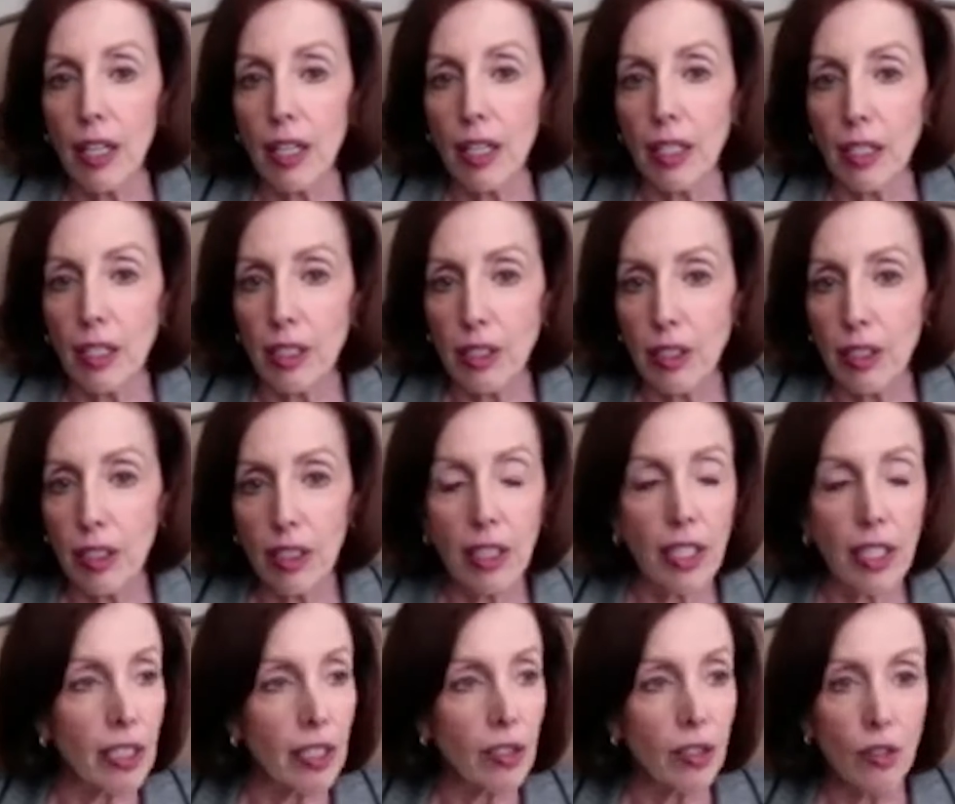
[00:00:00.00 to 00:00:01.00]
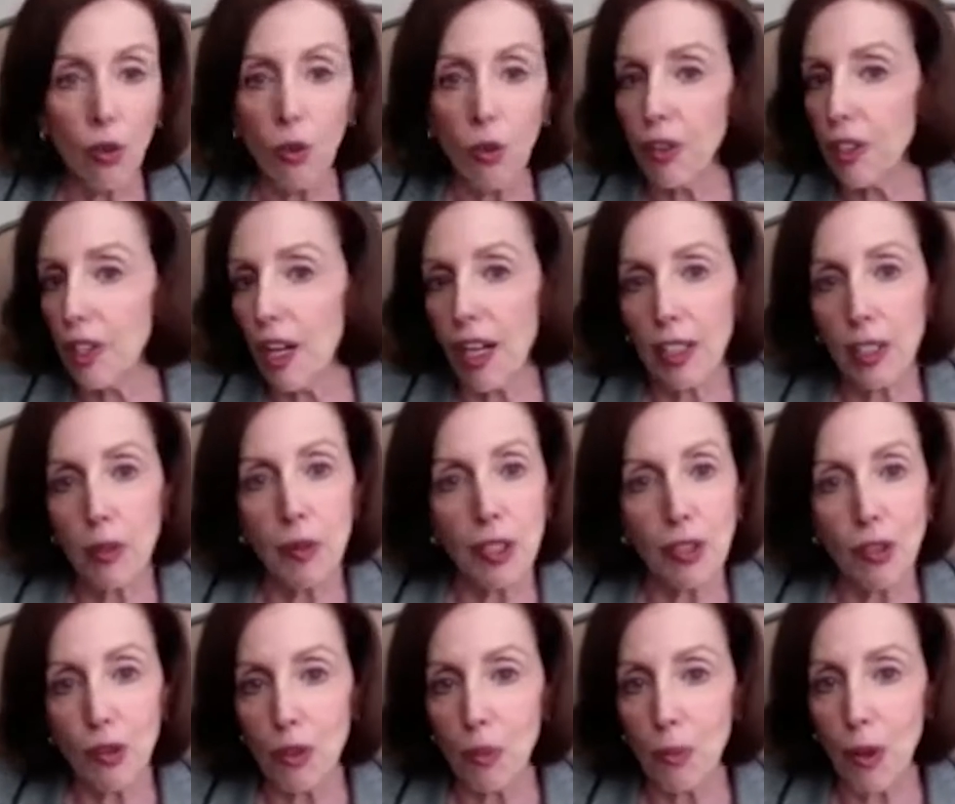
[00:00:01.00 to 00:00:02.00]
And, again, all the
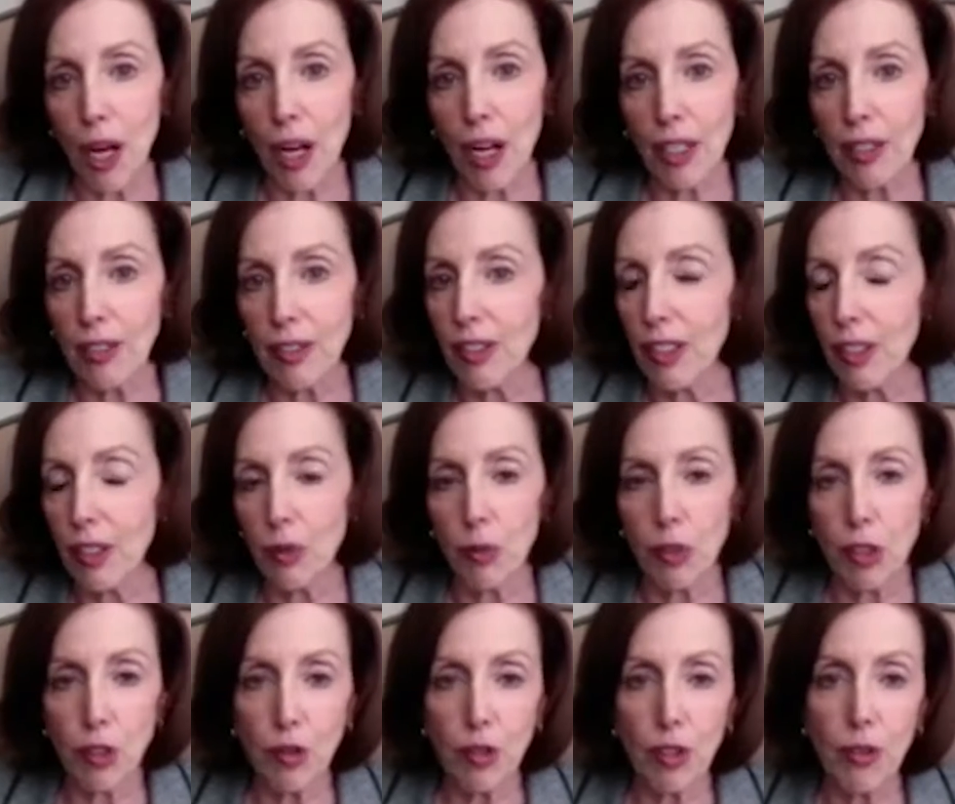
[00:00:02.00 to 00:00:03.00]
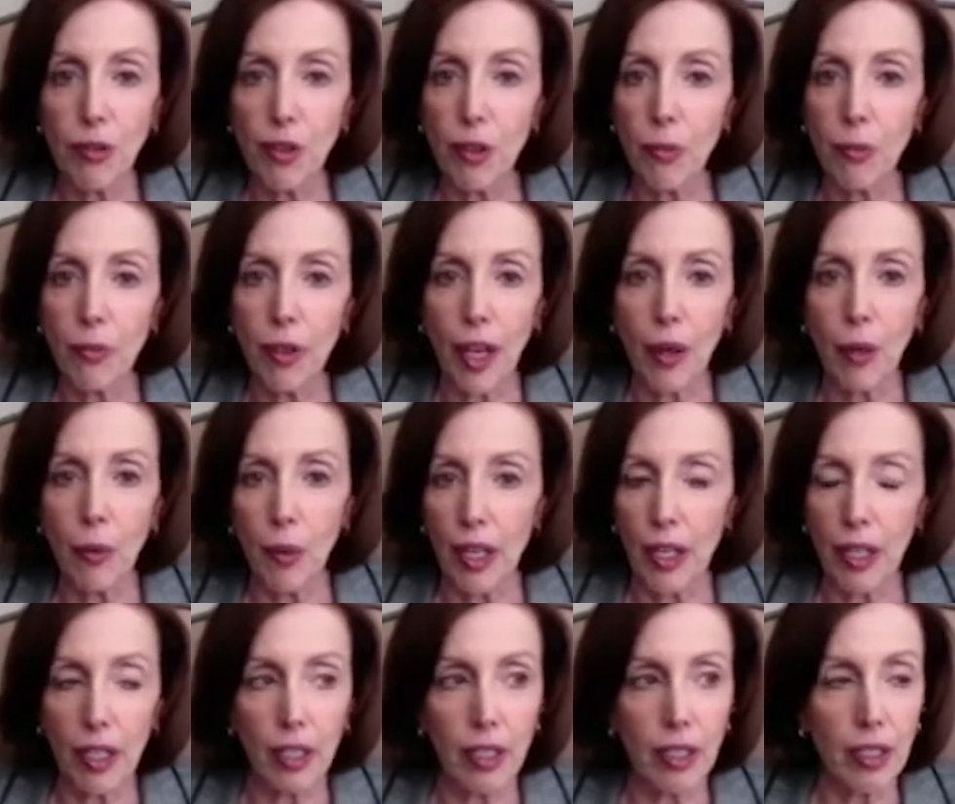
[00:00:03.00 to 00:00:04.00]
documents are in Box. They can retrieve them that
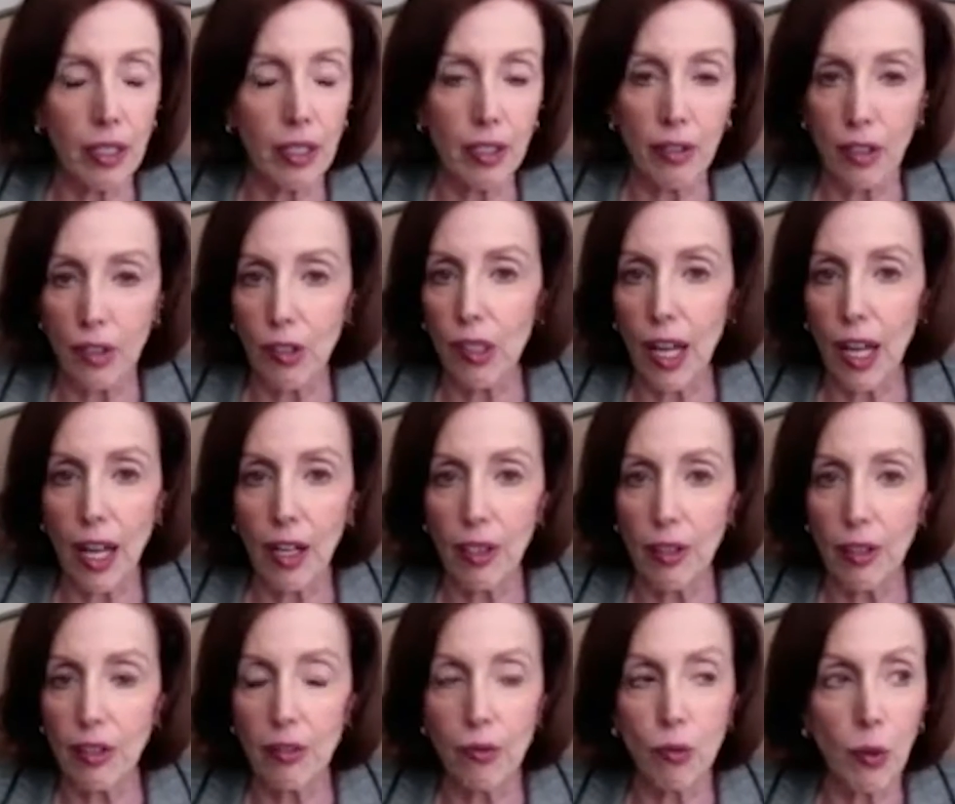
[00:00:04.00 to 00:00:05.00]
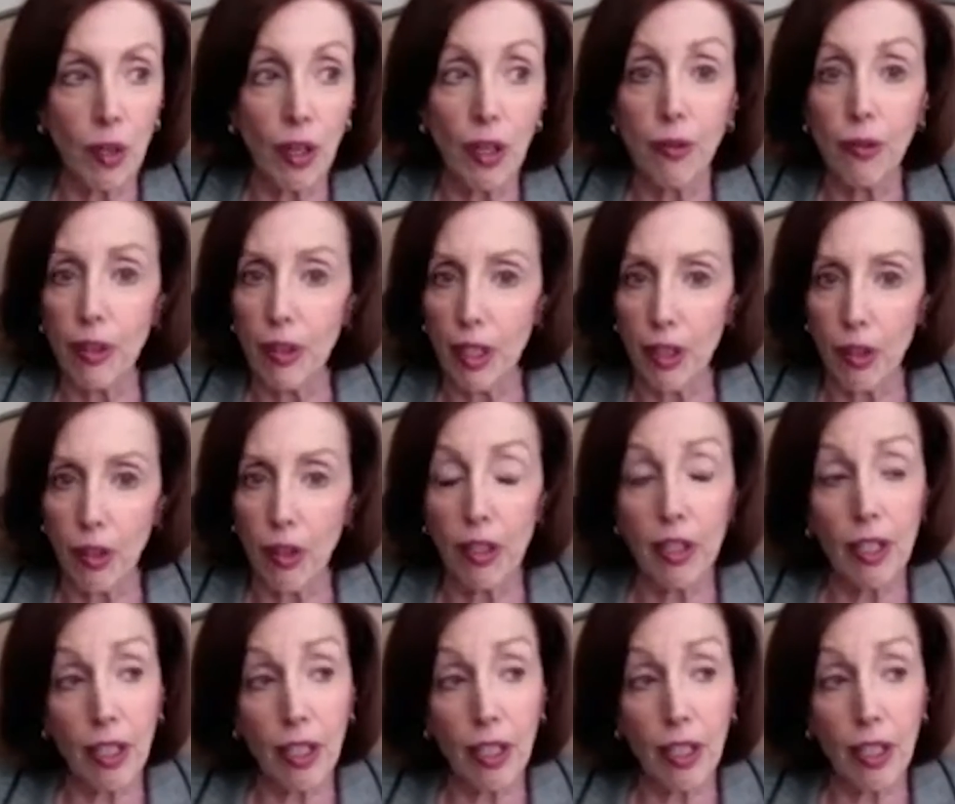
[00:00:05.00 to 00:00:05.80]
way in the cloud, wherever they are.